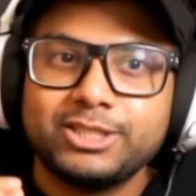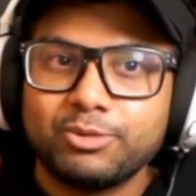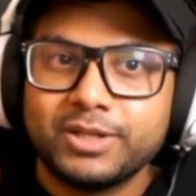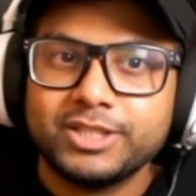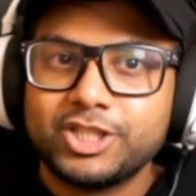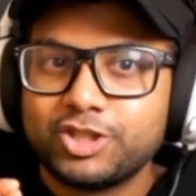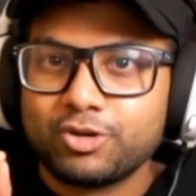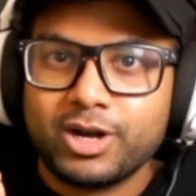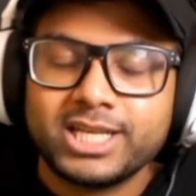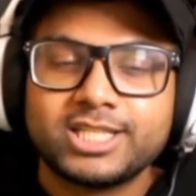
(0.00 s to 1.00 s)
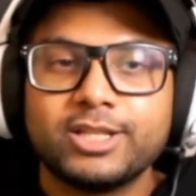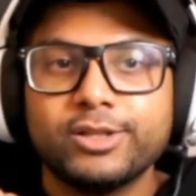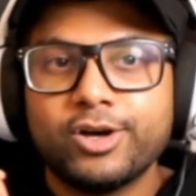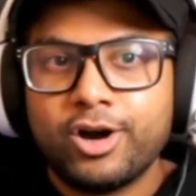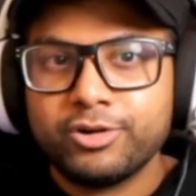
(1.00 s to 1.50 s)
one of the strongest
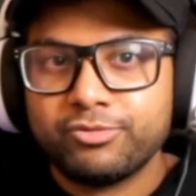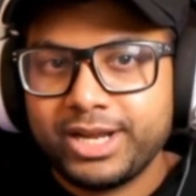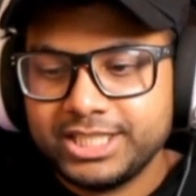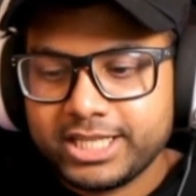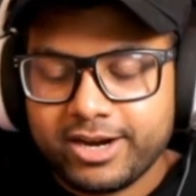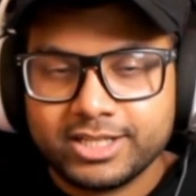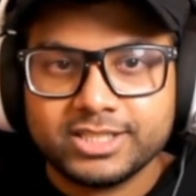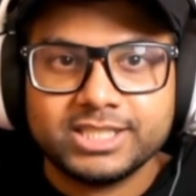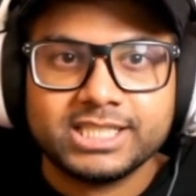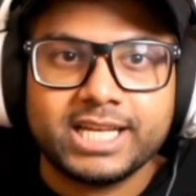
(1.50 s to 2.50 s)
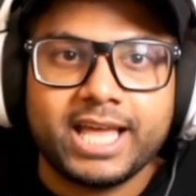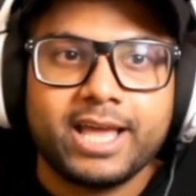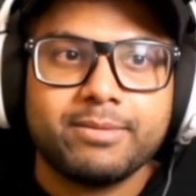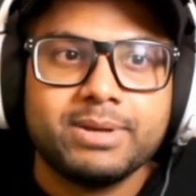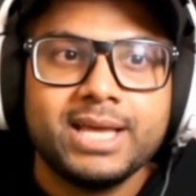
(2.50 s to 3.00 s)
long-range characters in the
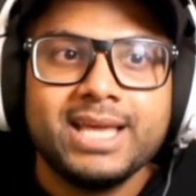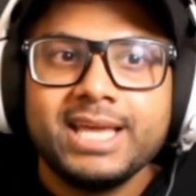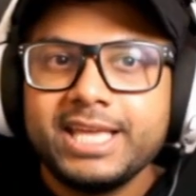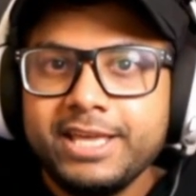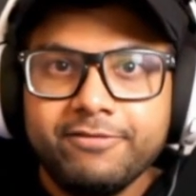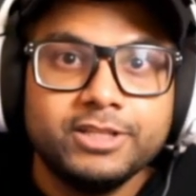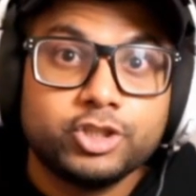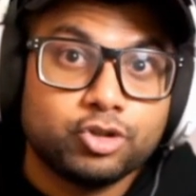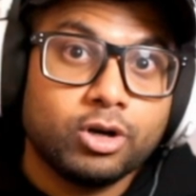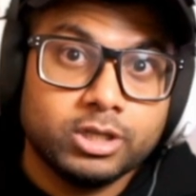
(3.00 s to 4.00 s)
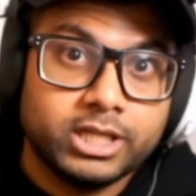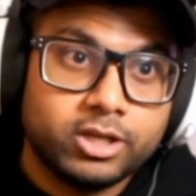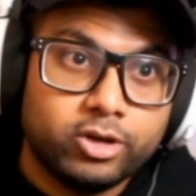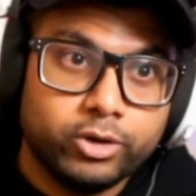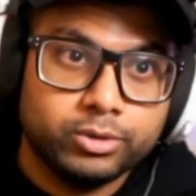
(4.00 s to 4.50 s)
game, even stronger than
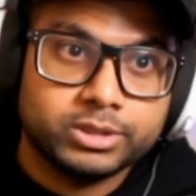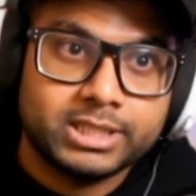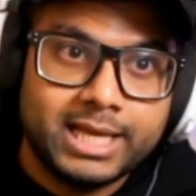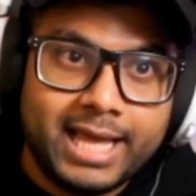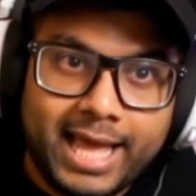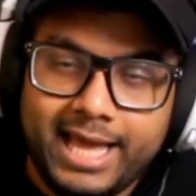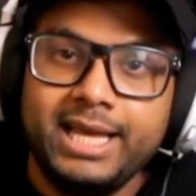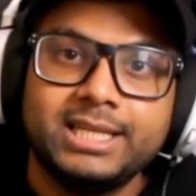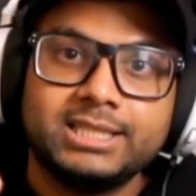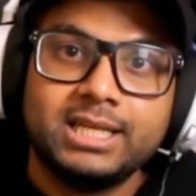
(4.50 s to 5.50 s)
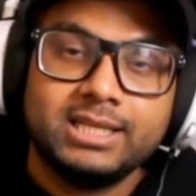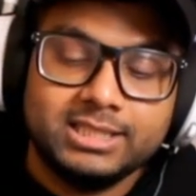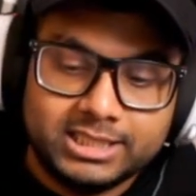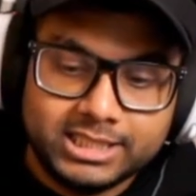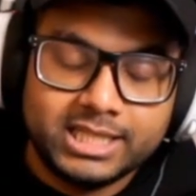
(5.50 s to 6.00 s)
Colt, and
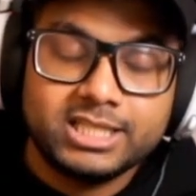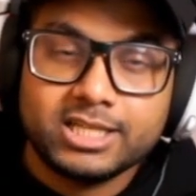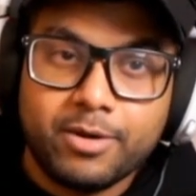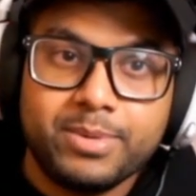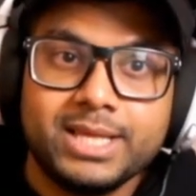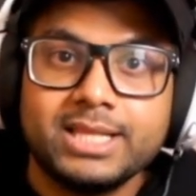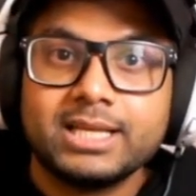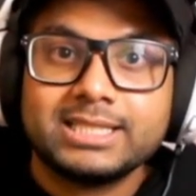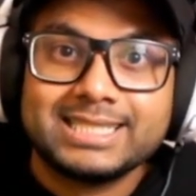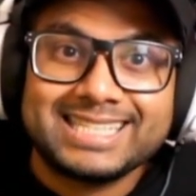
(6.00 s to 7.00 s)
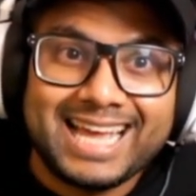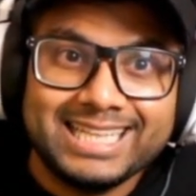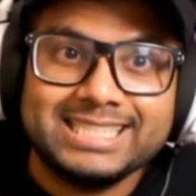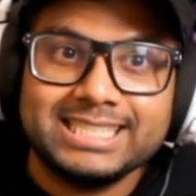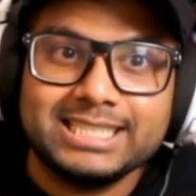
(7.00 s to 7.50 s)
she can summon
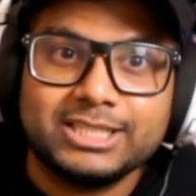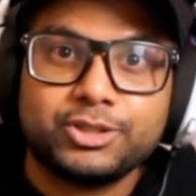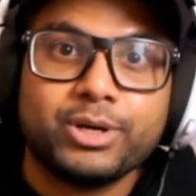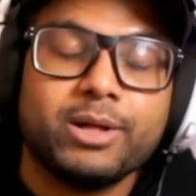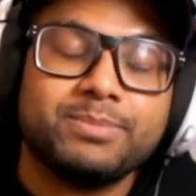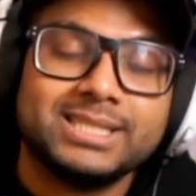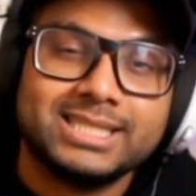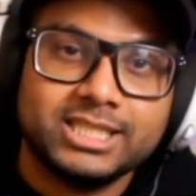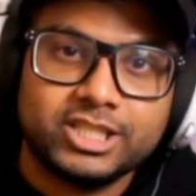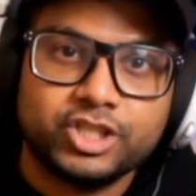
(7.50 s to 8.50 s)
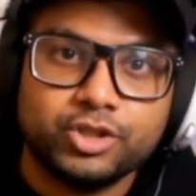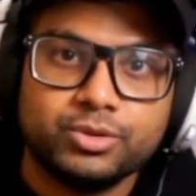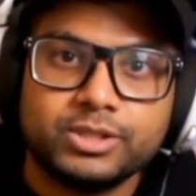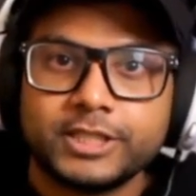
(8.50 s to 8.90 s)
skeletons to help assist you.